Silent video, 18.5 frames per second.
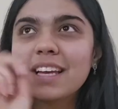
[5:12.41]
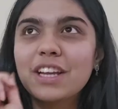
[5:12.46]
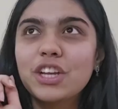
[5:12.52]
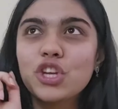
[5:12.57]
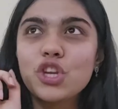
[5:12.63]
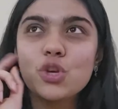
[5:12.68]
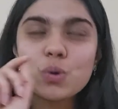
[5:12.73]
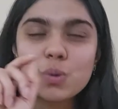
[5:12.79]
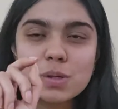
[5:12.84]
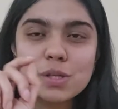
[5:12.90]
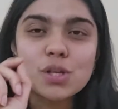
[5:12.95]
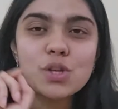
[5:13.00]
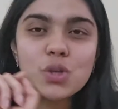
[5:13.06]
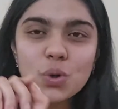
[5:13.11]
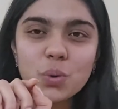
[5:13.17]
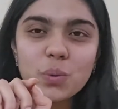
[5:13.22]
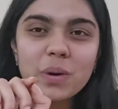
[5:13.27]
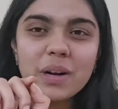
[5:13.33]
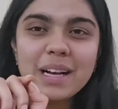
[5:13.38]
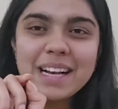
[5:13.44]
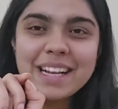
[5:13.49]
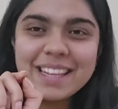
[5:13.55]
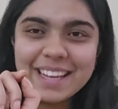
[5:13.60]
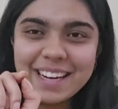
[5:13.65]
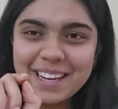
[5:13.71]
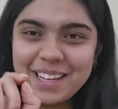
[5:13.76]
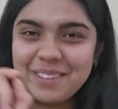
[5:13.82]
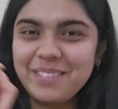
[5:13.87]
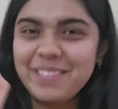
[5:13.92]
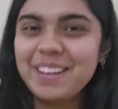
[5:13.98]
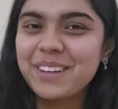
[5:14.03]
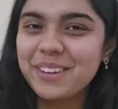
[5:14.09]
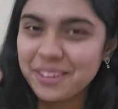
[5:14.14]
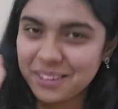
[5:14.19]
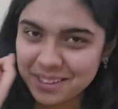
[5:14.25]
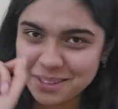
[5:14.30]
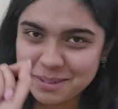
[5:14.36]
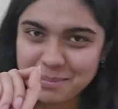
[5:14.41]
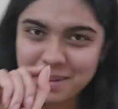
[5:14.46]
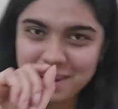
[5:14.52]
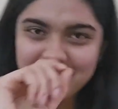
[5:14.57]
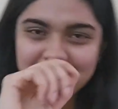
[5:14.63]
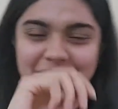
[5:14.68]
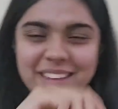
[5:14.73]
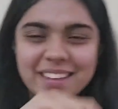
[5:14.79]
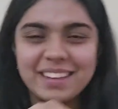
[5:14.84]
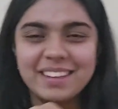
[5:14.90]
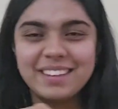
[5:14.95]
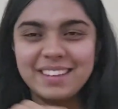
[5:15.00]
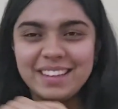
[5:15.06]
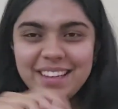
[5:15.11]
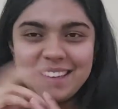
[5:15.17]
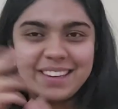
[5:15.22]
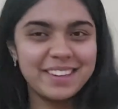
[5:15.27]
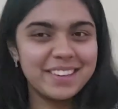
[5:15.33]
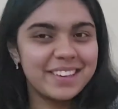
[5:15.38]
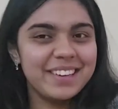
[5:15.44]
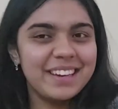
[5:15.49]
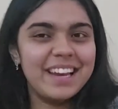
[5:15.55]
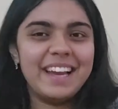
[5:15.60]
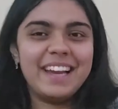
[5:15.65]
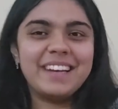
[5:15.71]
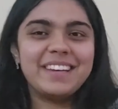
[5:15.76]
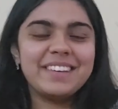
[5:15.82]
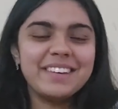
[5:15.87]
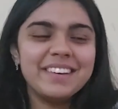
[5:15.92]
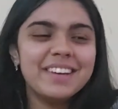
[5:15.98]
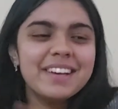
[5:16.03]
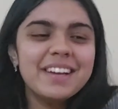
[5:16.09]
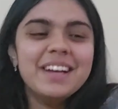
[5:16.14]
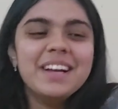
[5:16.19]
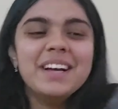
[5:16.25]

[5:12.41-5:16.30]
in using UWorld that I will talk about a little later.